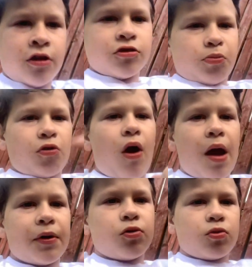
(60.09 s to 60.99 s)

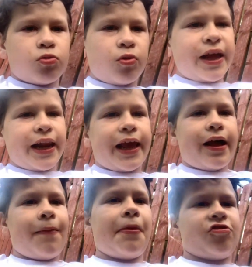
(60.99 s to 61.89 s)
Subscribing will really
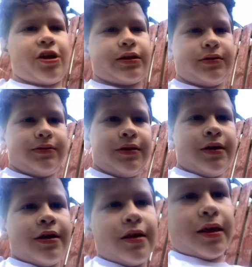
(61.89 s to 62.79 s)
help us channel.
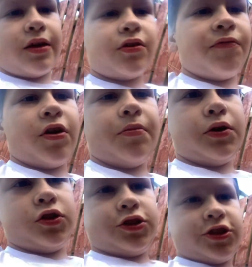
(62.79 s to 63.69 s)
Thank you very
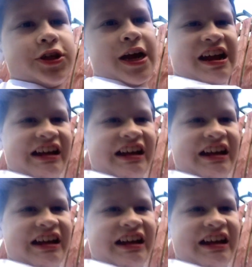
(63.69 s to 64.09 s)
much.